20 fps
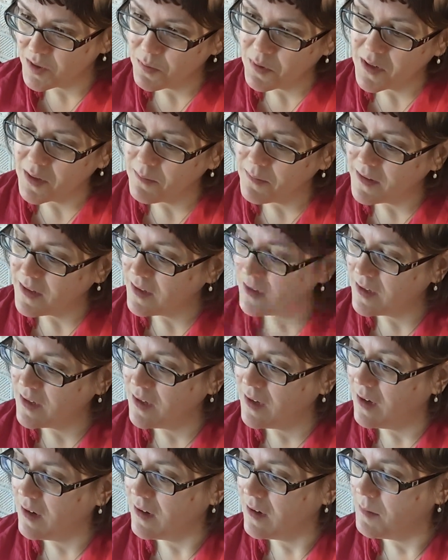but I'm
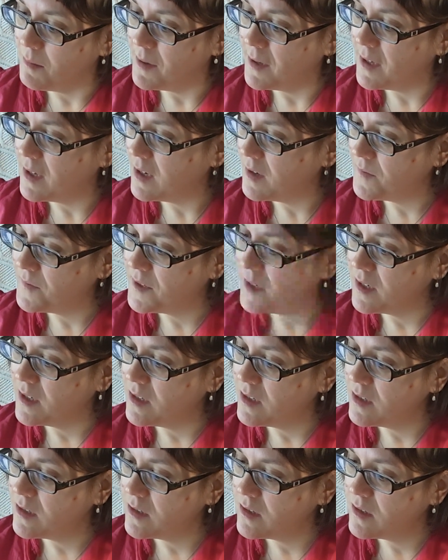thinking I may have done
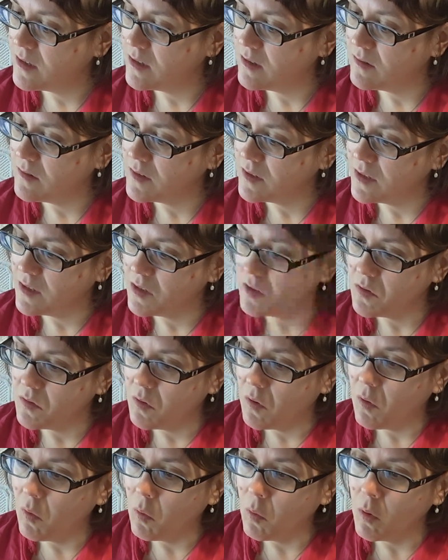it. There's a little
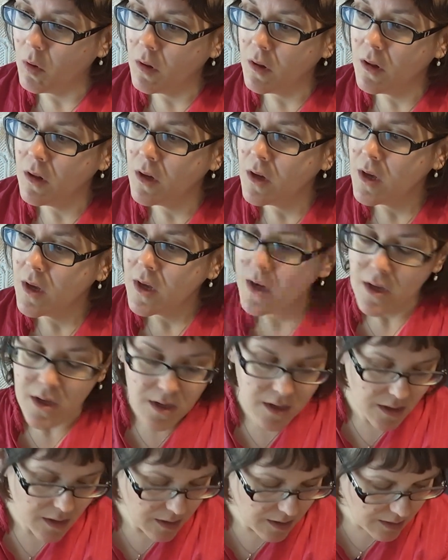hole.
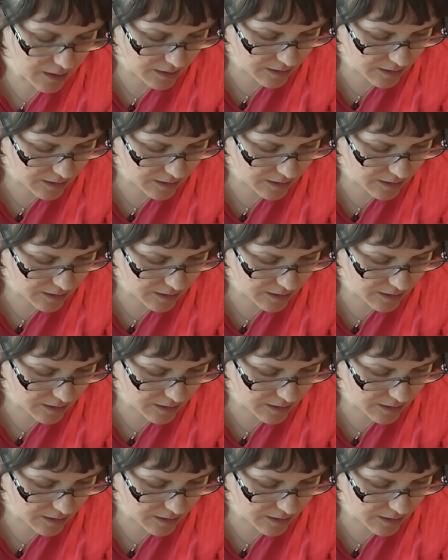It